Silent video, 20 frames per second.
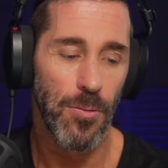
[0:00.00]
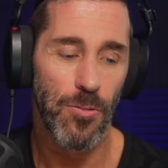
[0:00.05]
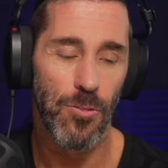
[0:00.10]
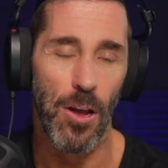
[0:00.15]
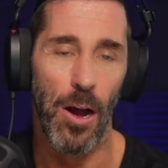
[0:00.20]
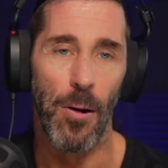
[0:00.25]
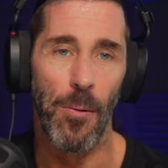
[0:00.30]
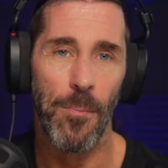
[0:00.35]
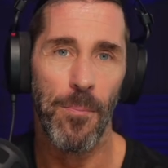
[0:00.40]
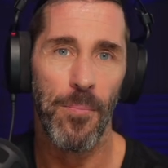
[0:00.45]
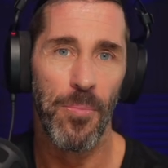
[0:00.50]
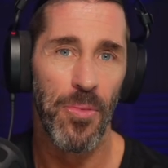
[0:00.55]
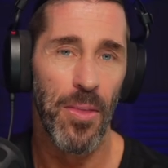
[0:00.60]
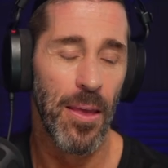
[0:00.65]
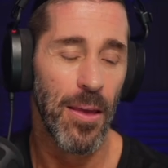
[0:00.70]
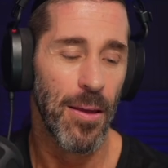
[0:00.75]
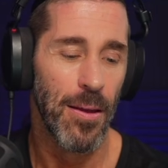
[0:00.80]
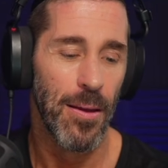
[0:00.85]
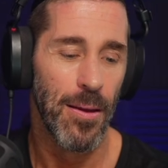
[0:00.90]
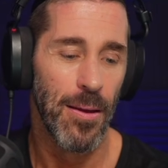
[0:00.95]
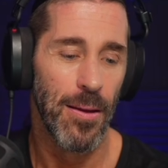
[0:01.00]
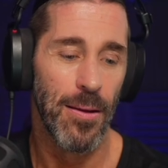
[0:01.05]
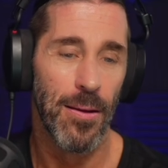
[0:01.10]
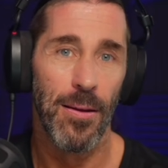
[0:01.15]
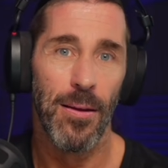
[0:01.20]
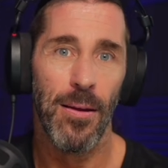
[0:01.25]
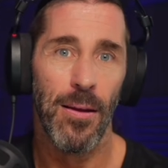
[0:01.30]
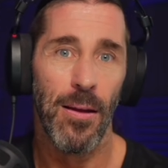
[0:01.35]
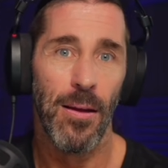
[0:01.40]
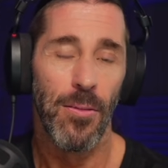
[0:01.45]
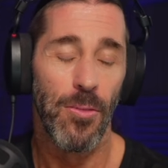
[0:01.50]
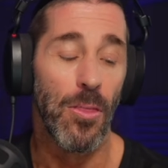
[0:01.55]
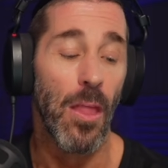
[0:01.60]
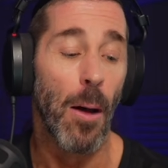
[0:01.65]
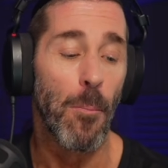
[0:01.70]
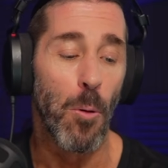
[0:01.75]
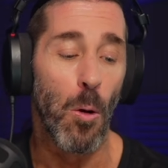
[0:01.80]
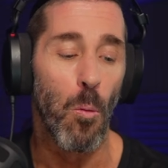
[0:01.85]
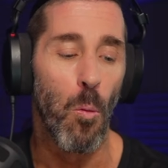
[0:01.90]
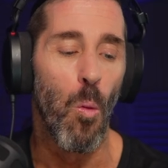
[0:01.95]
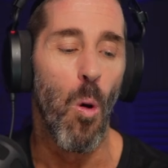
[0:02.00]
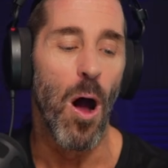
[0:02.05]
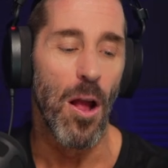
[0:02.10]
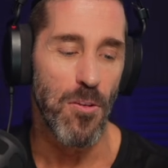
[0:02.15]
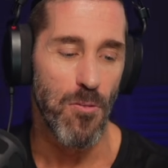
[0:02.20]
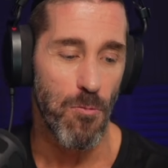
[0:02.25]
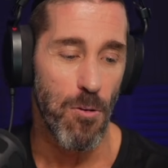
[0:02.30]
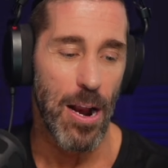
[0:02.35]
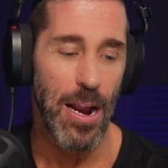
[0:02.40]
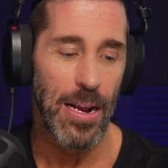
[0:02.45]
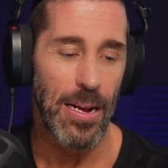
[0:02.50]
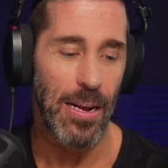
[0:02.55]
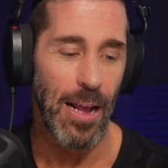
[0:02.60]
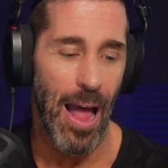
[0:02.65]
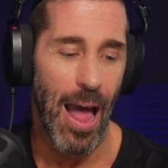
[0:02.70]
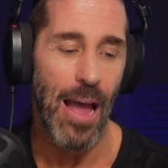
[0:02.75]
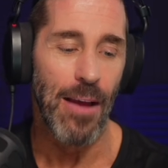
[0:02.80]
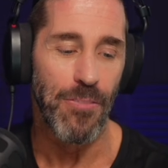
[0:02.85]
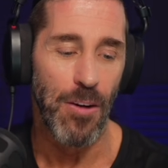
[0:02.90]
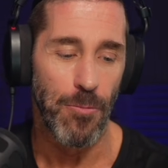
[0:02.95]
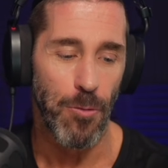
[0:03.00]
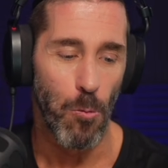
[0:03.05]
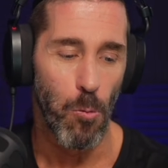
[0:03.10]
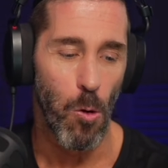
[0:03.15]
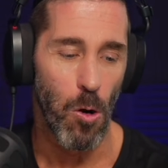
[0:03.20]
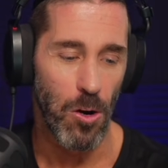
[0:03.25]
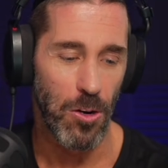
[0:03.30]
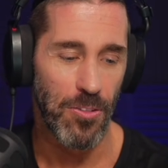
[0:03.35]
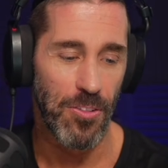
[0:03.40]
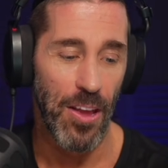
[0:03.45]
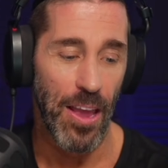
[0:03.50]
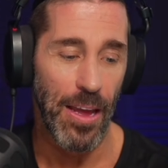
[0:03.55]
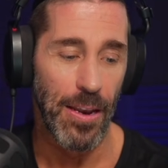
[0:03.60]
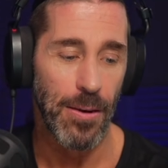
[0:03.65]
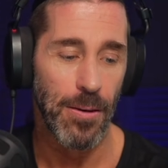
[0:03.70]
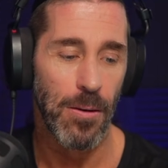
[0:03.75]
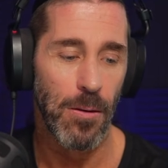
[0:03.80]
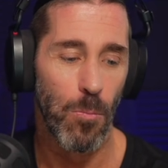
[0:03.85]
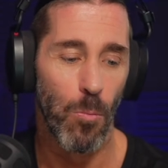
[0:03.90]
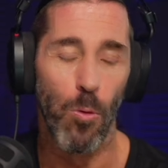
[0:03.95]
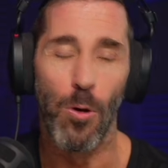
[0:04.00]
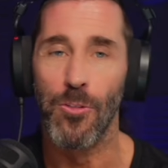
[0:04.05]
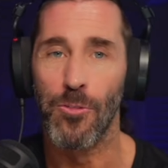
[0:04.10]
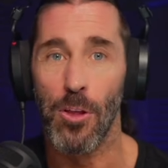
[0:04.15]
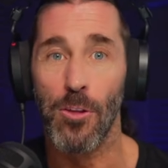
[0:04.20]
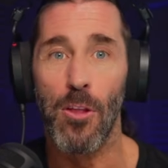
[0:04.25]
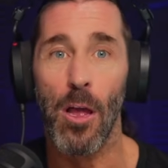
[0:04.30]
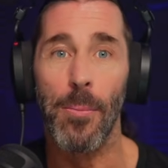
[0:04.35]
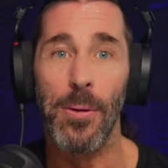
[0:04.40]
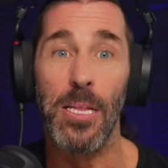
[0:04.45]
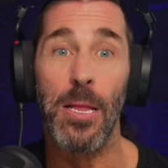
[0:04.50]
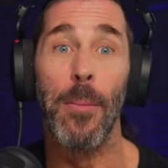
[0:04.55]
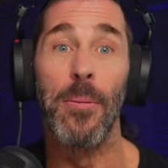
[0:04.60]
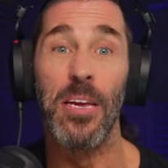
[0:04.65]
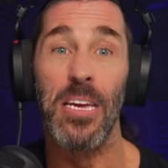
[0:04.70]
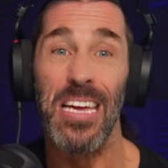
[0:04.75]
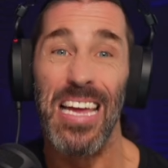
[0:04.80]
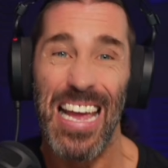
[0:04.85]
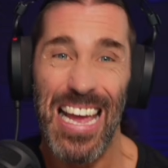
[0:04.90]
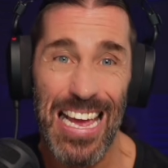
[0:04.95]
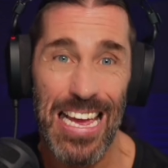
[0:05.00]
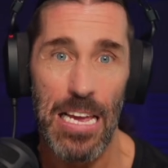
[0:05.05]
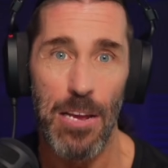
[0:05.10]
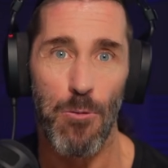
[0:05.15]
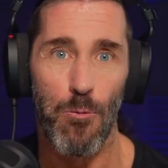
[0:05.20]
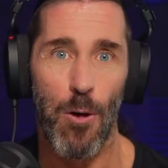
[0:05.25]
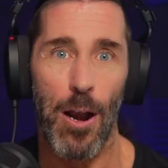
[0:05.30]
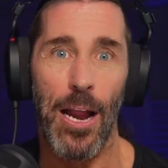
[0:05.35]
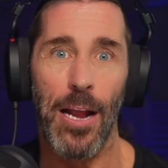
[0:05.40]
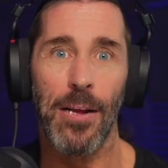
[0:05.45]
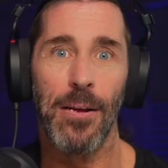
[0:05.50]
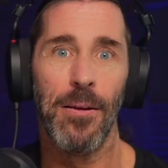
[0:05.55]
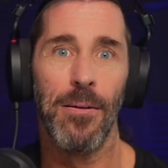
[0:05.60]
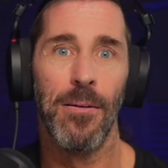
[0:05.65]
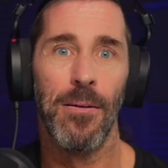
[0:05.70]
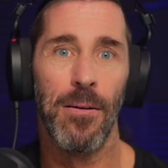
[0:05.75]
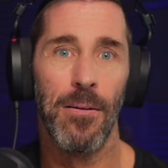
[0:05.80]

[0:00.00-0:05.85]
So, number 1 ring I've ever worked in was the WWE ring.